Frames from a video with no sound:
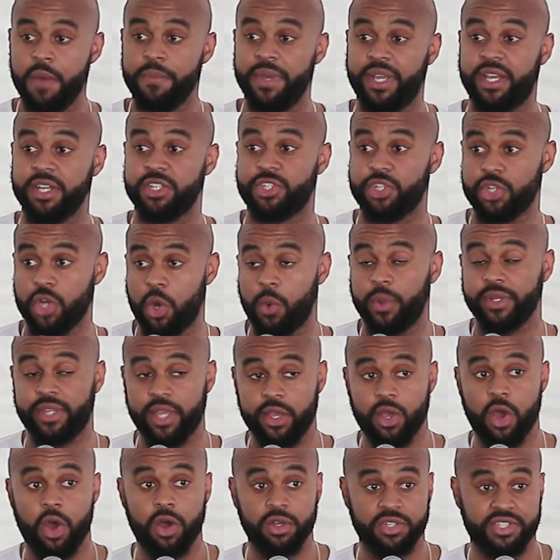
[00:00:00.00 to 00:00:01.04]
because you know what
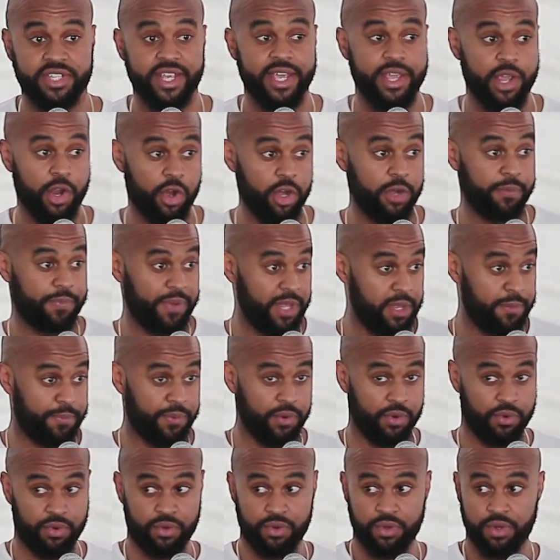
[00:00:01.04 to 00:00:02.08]
they all say, hurt
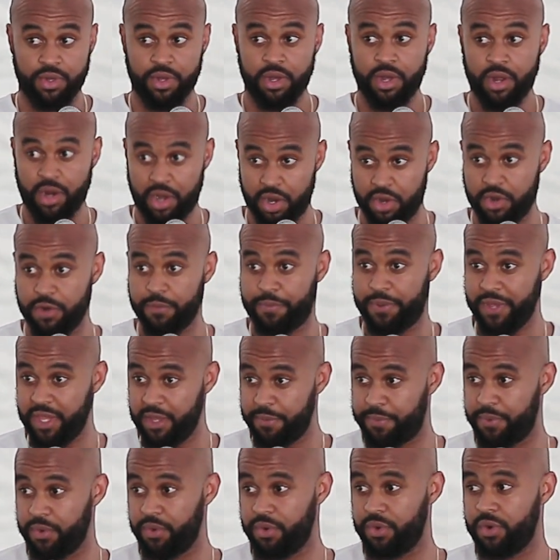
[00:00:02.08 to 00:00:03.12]
people hurt
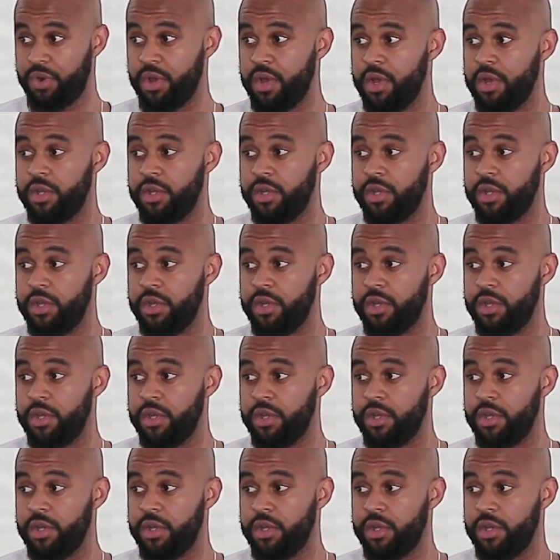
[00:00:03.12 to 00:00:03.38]
people.